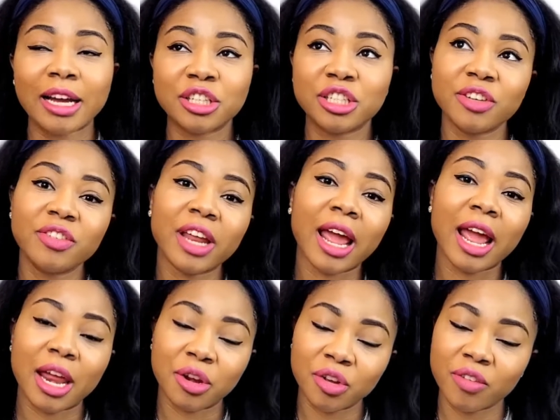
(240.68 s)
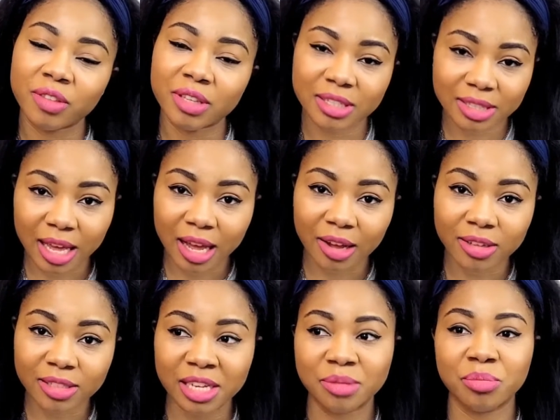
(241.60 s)
achieved any of the
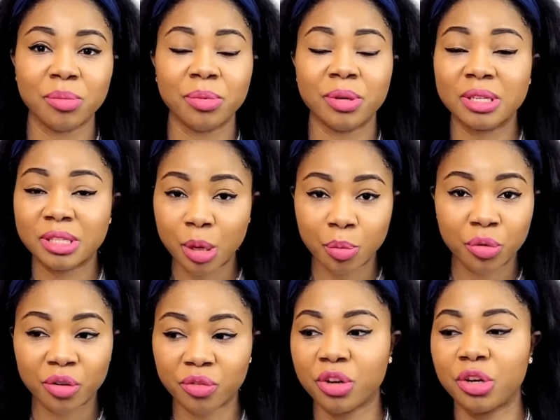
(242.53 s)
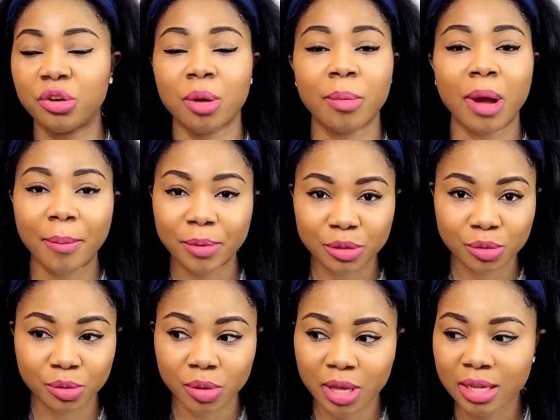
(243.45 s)
styles as maybe a separate video, I'm happy to
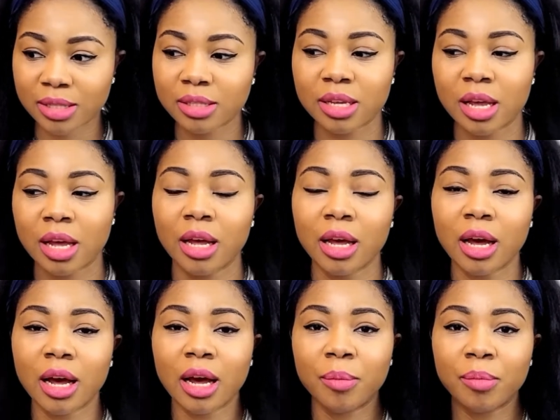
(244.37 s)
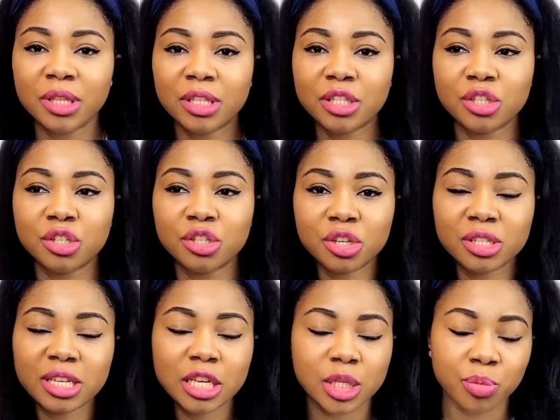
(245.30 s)
do that. But this is
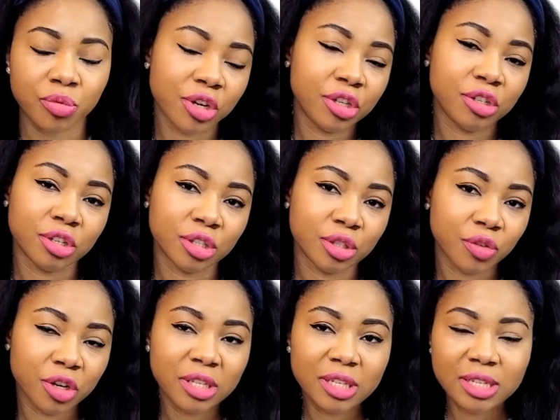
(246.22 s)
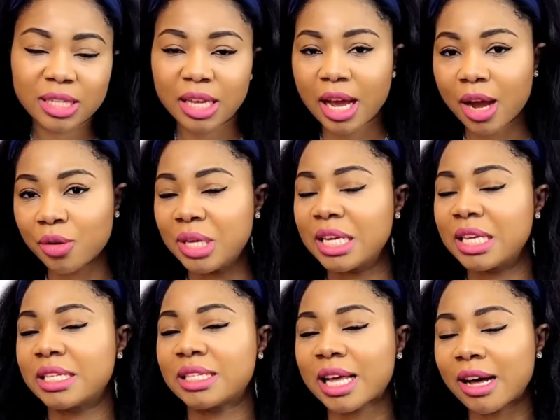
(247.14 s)
just inspirations for you to see how you
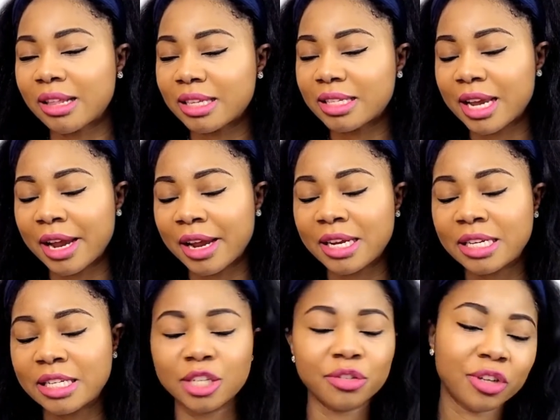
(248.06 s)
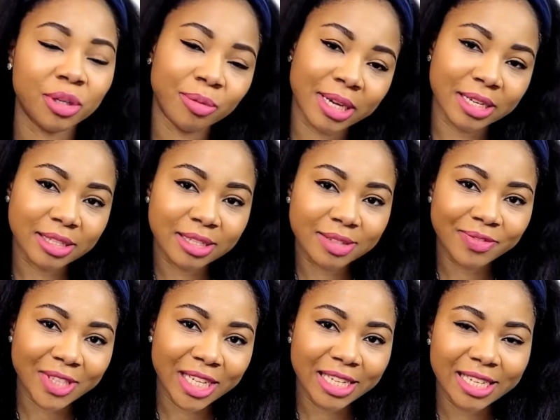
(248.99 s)
can style this hair in different ways.
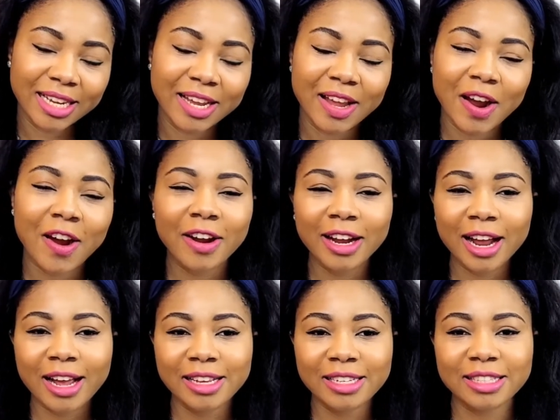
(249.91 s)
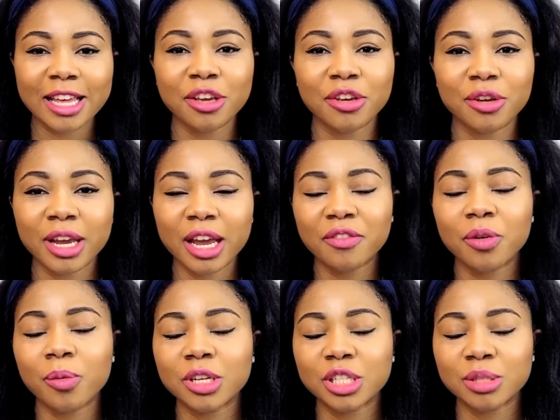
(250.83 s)
Alright guys, thank you again for
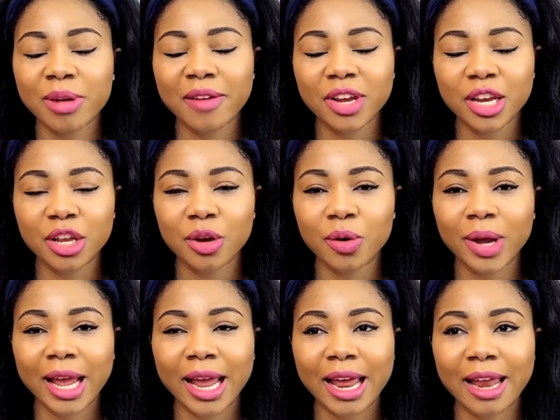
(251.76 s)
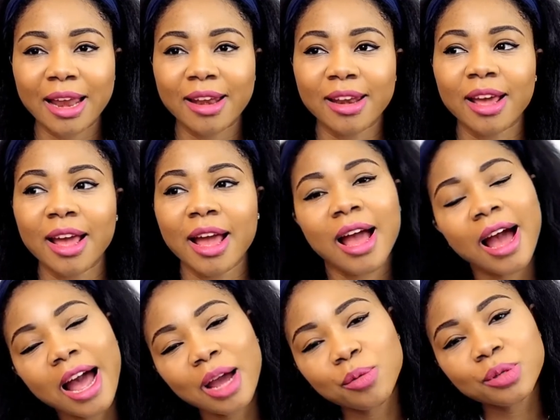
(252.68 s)
watching my video, and
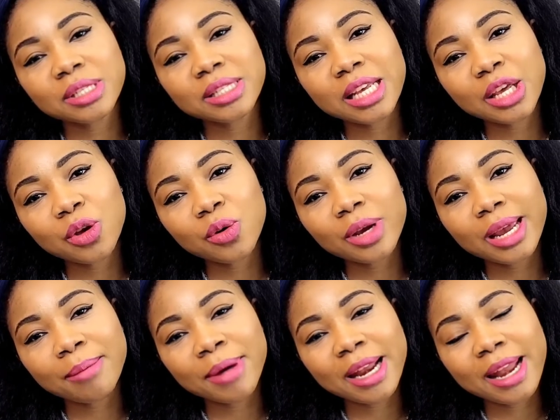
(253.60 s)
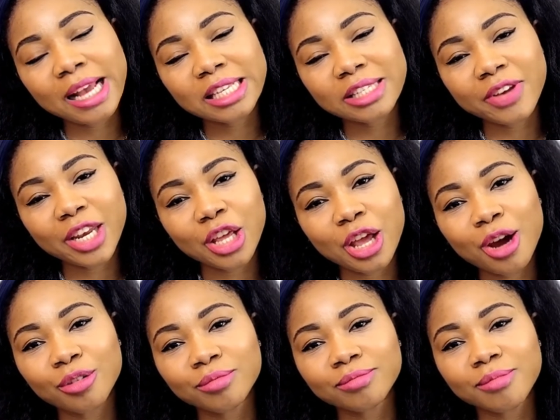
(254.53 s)
I will see you in my next video.